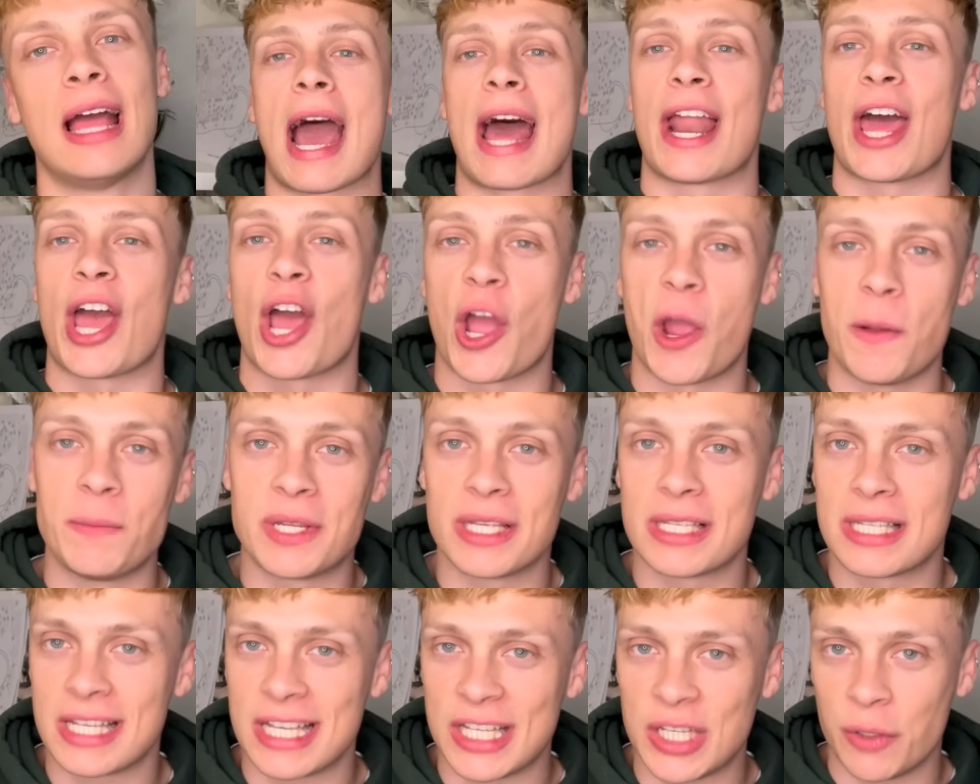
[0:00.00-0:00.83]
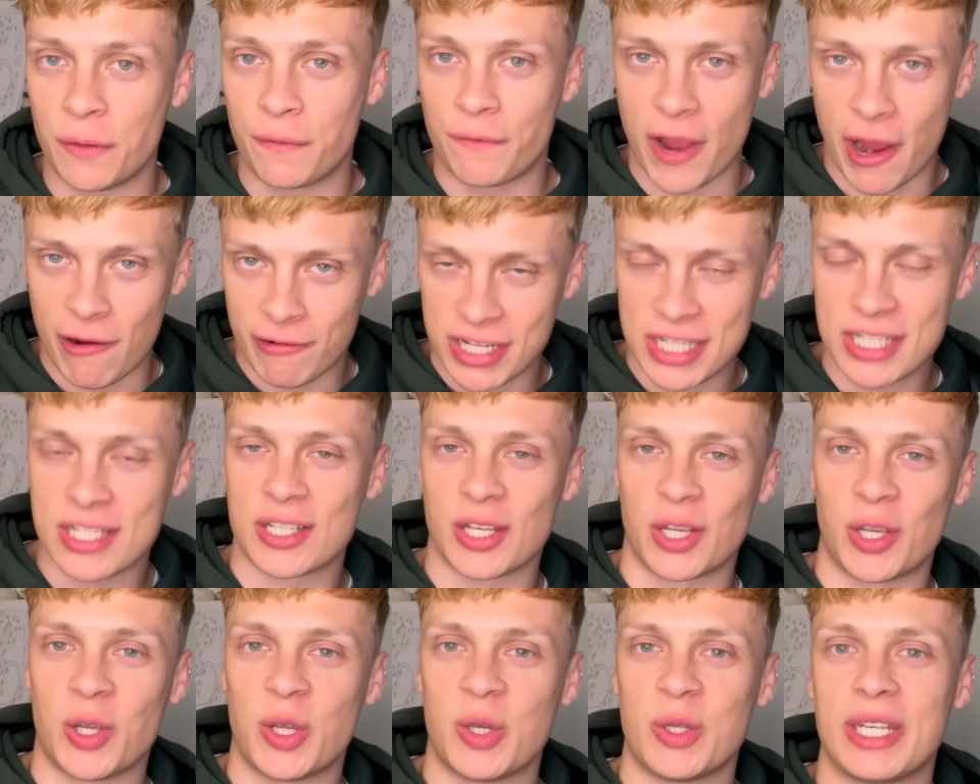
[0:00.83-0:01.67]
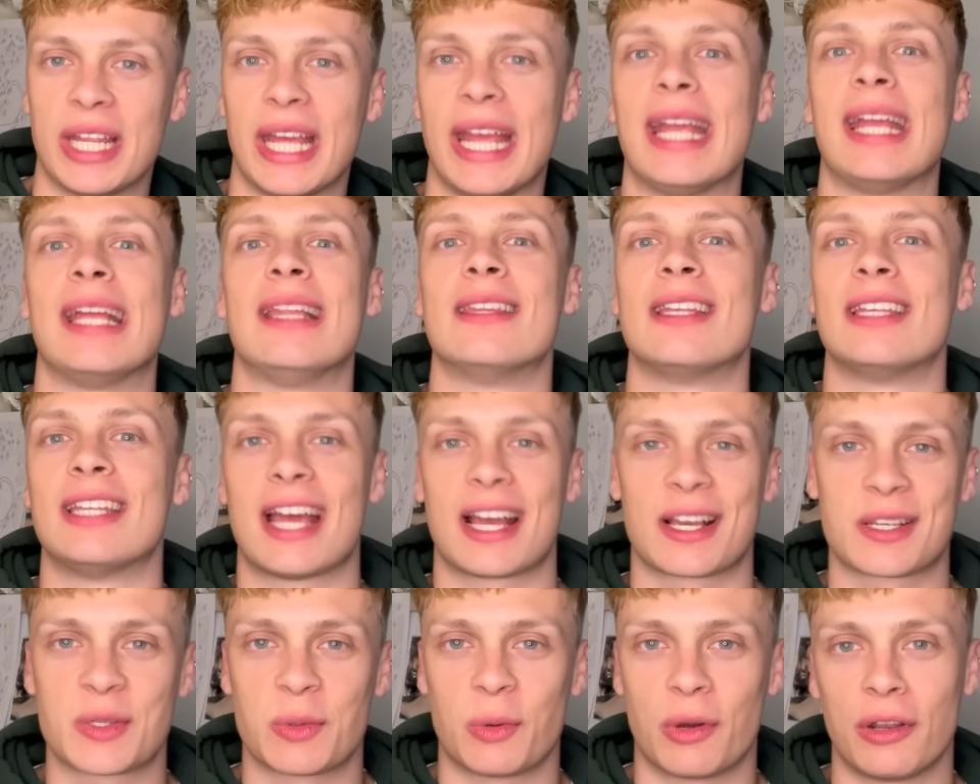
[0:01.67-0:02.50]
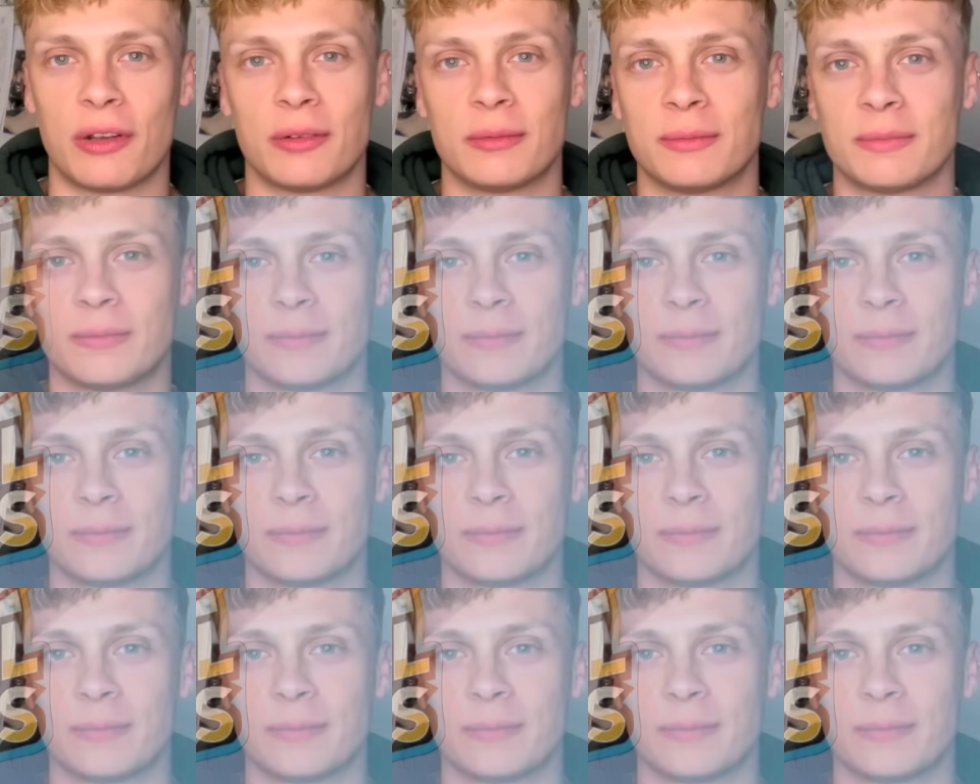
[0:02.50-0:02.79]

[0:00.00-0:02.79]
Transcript: And I hope to see you very soon in the next one.